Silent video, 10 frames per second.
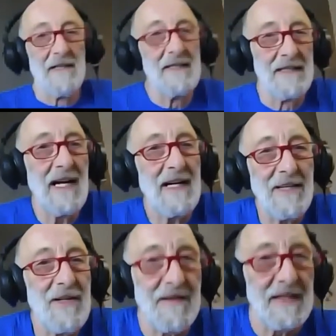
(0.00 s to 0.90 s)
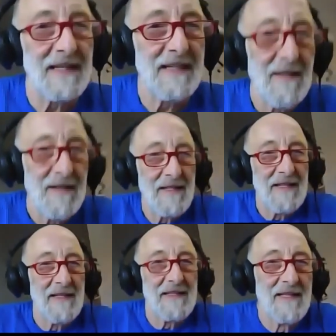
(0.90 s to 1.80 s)
There is
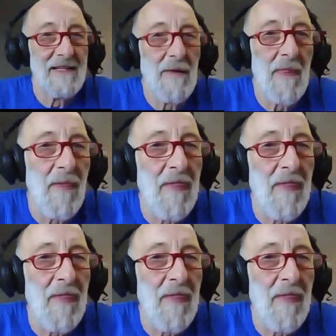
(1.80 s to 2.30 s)
one that she's